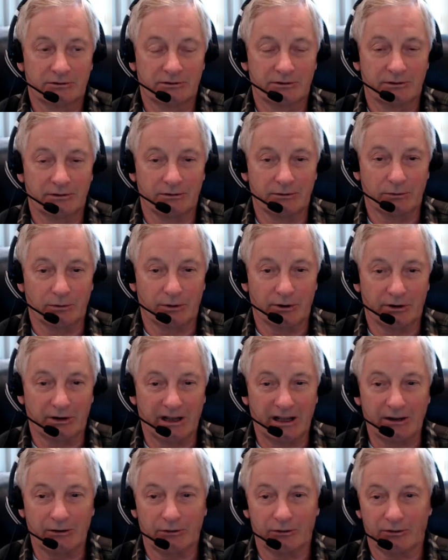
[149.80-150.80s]
who are
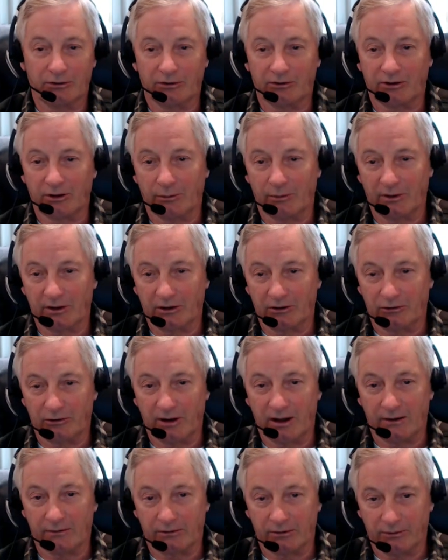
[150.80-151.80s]
dangerous and something that you
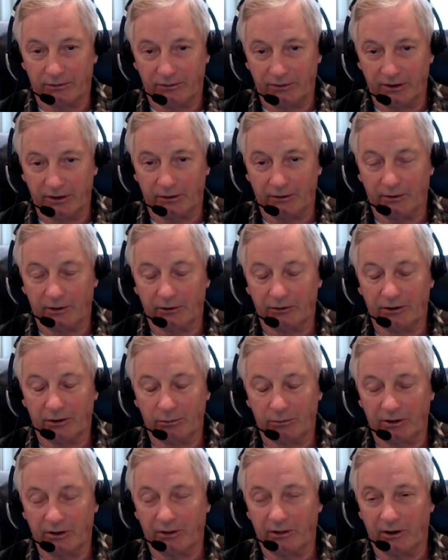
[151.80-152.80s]
have to fear. They're
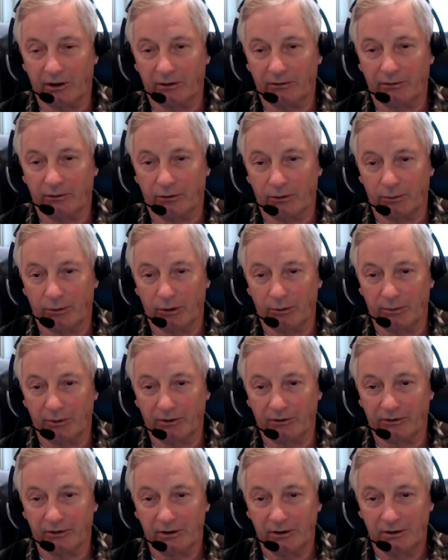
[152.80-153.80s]
simply there for a
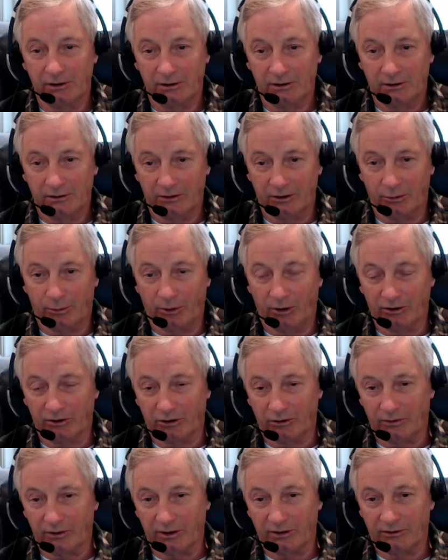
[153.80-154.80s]
purpose. They're parts
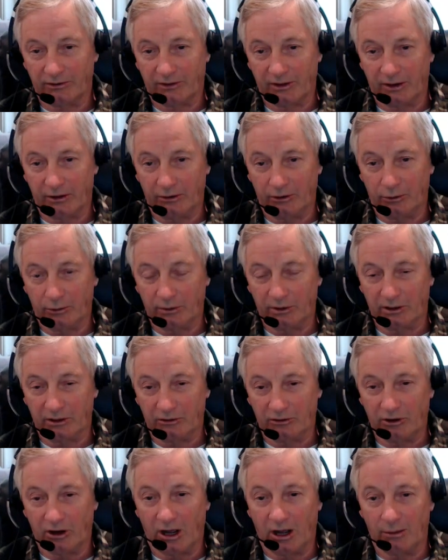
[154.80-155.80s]
of us that are doing a
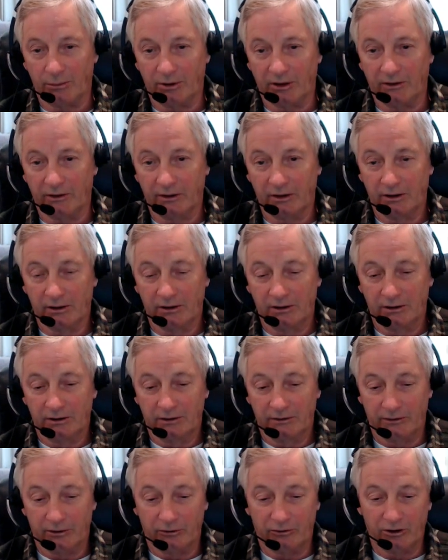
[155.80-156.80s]
job, and
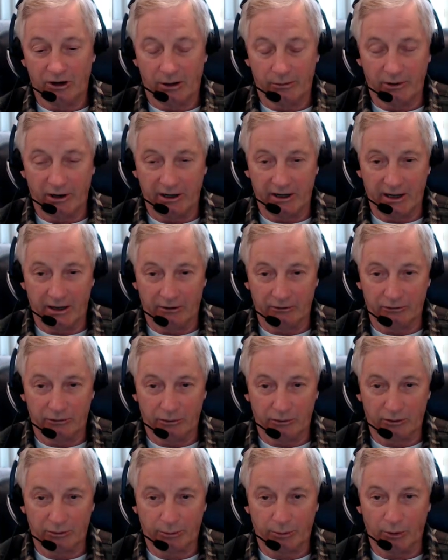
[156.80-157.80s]
their job right now is to
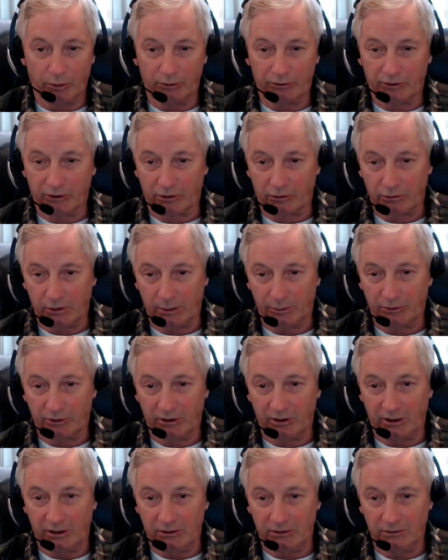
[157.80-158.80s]
expose the
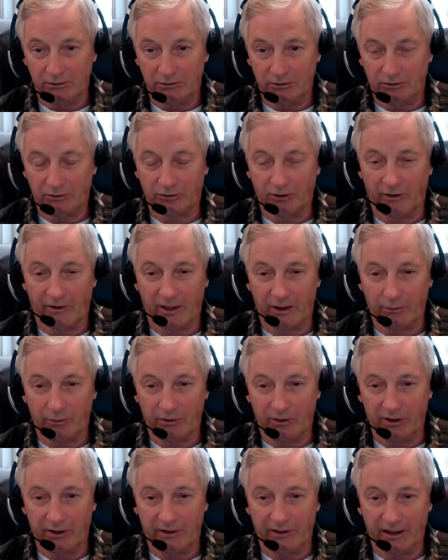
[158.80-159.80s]
corruption. And you saw that
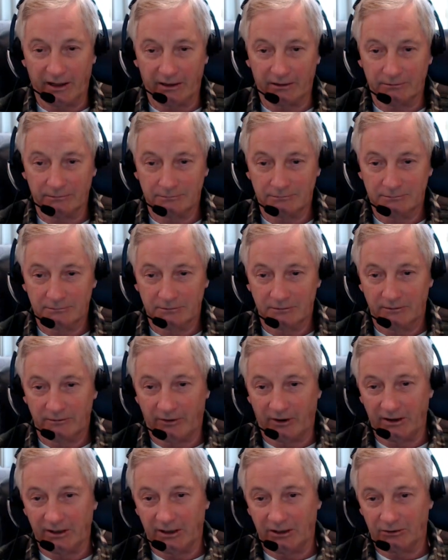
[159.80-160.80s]
within that
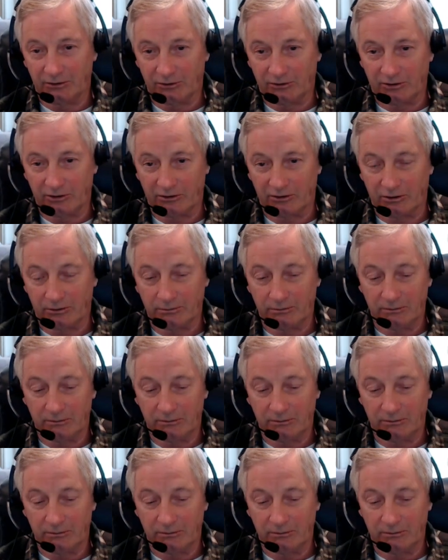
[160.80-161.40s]
financial system,